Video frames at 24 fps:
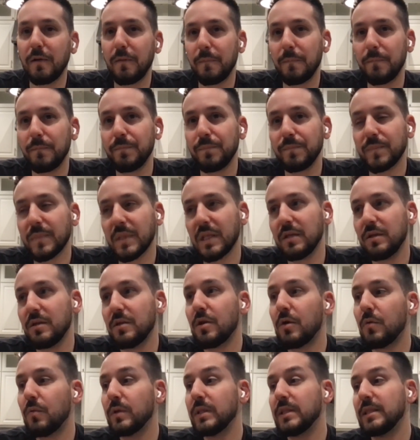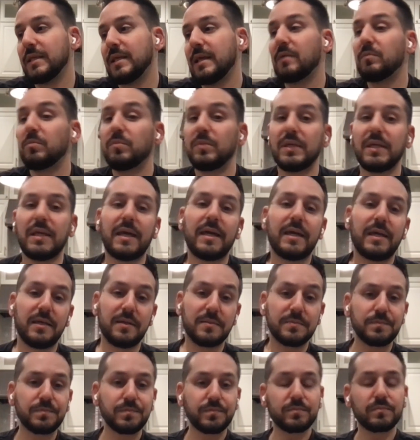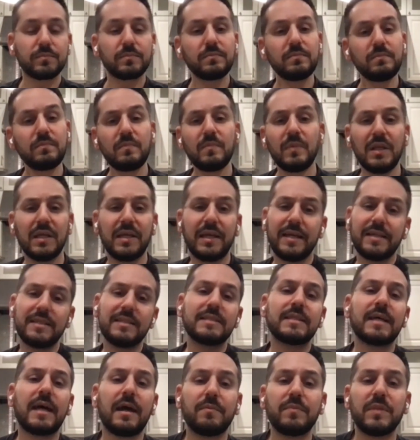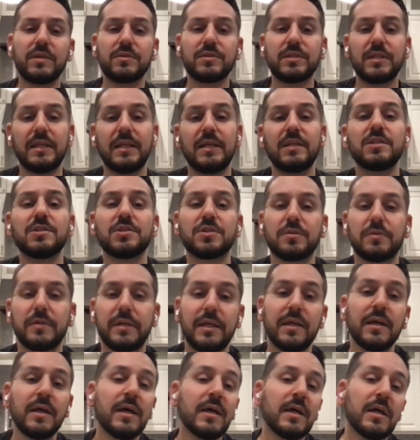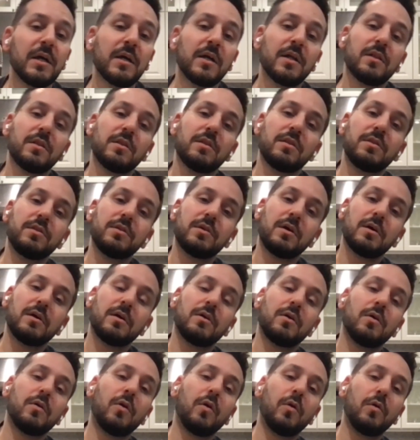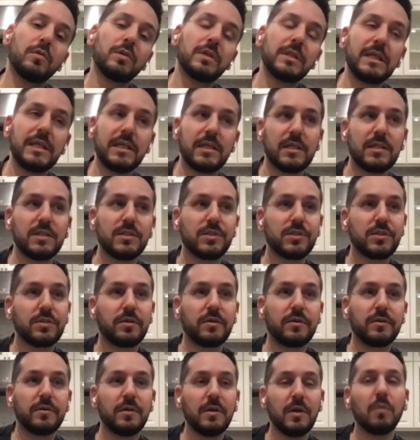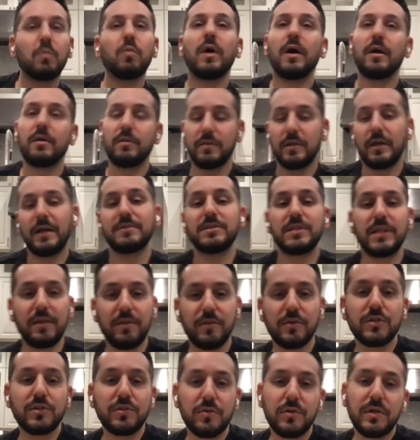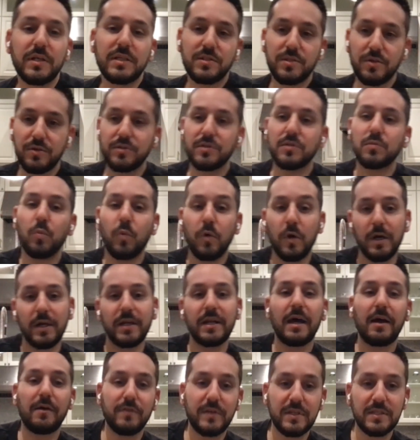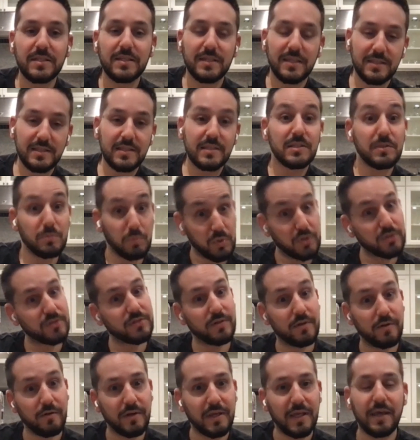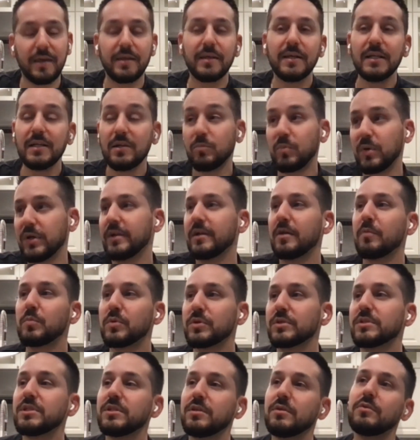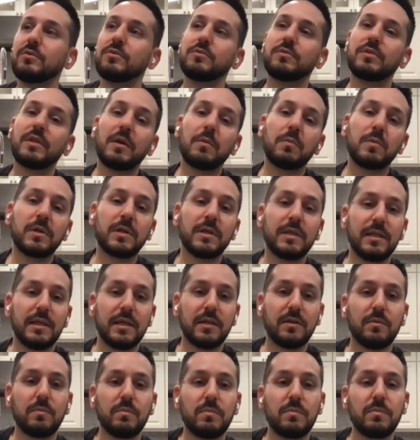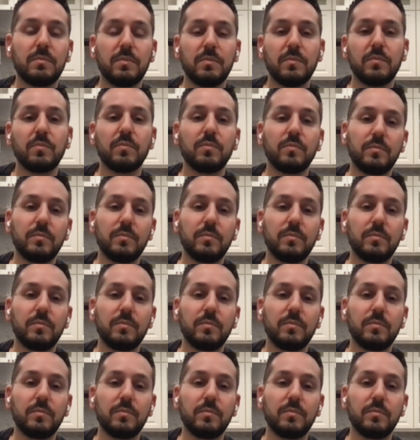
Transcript: Mm-hmm. Um, you know, with the NBA, anytime there's an injury, the only concern, well, I'd say there's two concerns. One, obviously, is this person okay? But number two, they want to get them